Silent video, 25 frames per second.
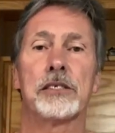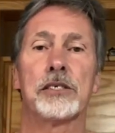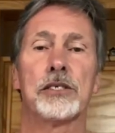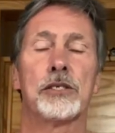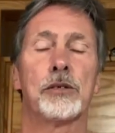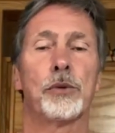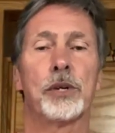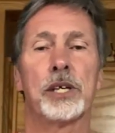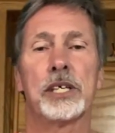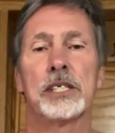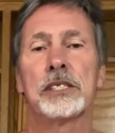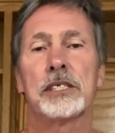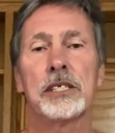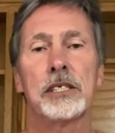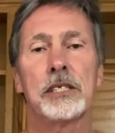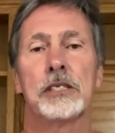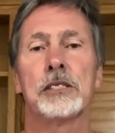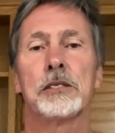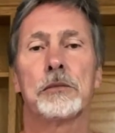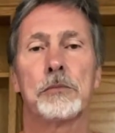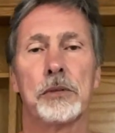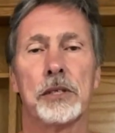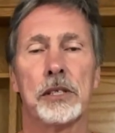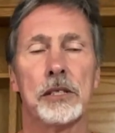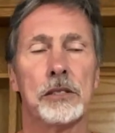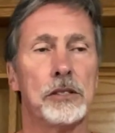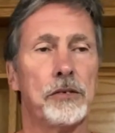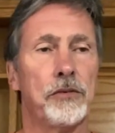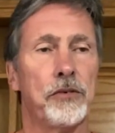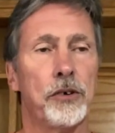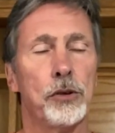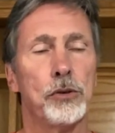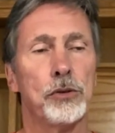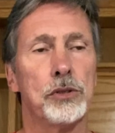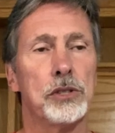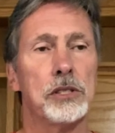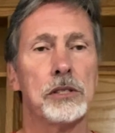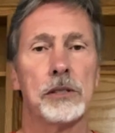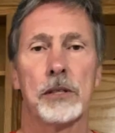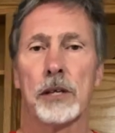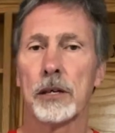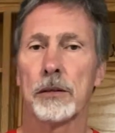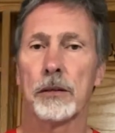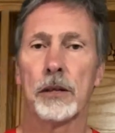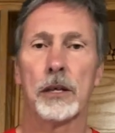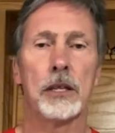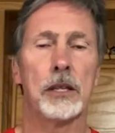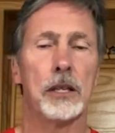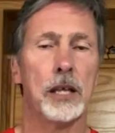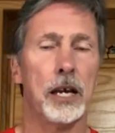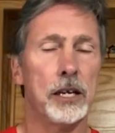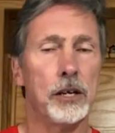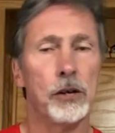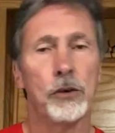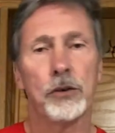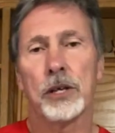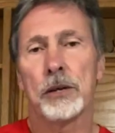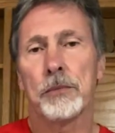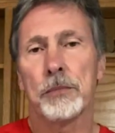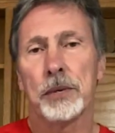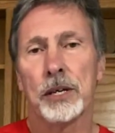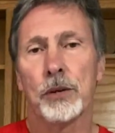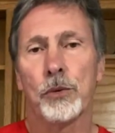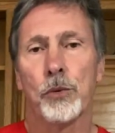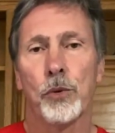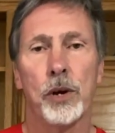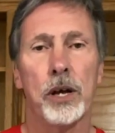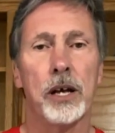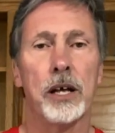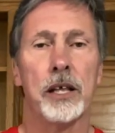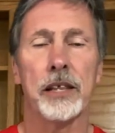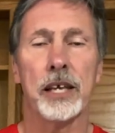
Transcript: So when I see these folks, I know they mean well.